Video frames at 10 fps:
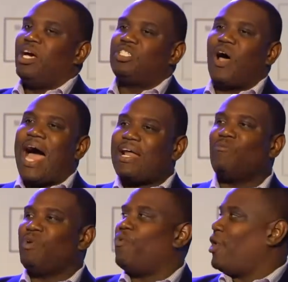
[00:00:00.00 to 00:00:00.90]
So how
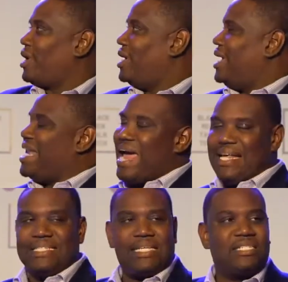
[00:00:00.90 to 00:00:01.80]
do we work? In
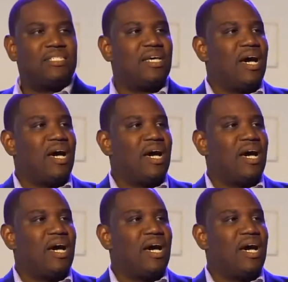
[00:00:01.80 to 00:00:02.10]
essence,